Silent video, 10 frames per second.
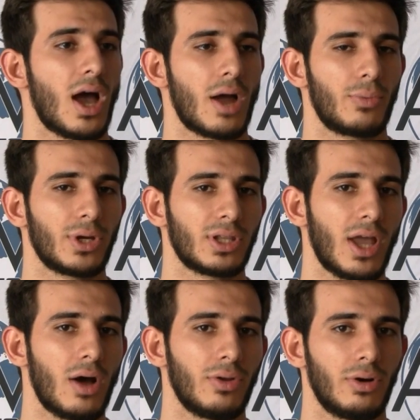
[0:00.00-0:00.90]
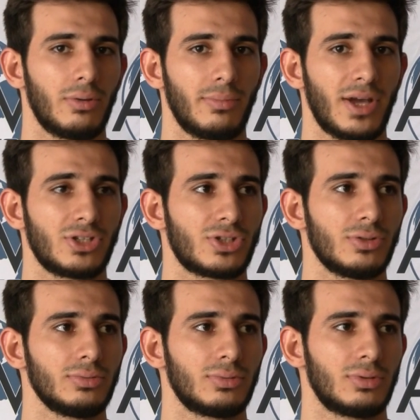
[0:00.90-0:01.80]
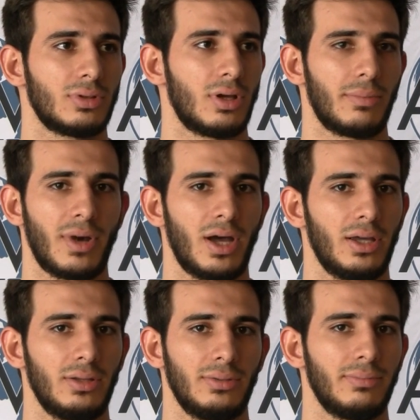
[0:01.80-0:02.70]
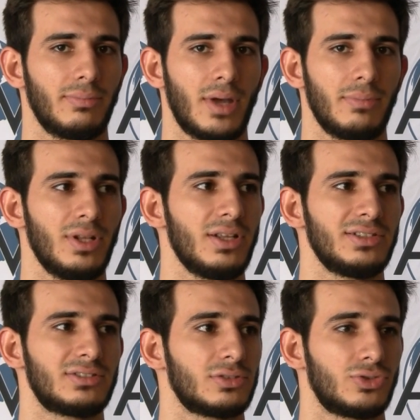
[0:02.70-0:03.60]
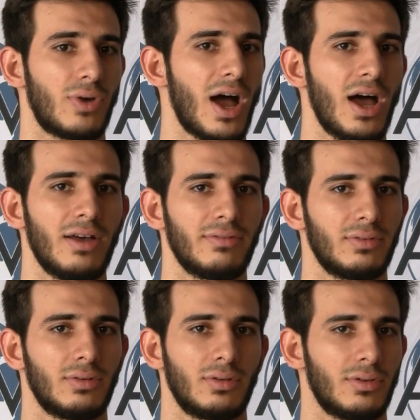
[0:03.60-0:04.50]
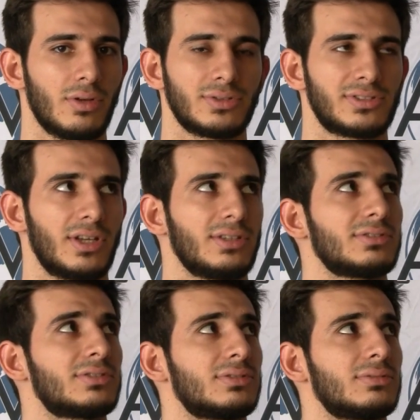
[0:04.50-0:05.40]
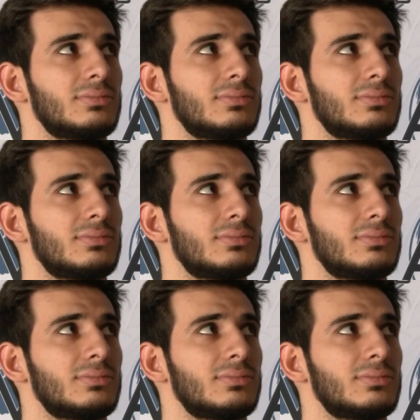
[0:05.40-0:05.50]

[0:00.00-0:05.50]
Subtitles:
I'm working out on my shoot, my abilities to drive, and those things.